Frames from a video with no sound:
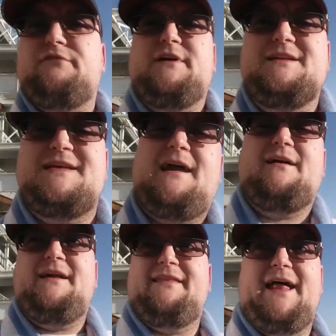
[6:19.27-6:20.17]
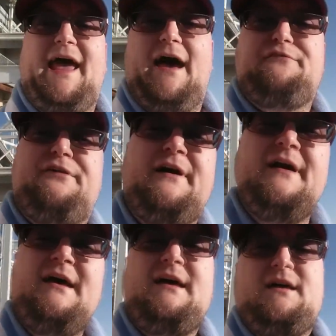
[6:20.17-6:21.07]
for the entirety of that
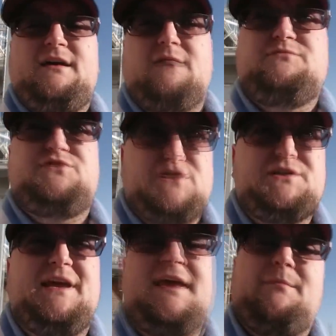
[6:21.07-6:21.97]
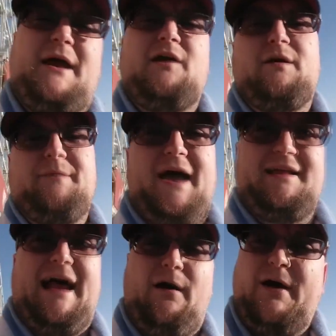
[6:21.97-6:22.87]
half. Just need to get my hearing
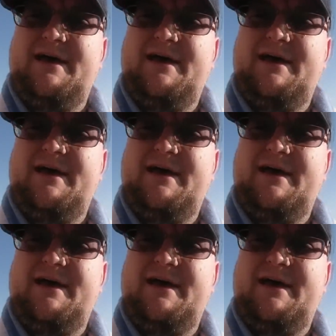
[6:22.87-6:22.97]
back now.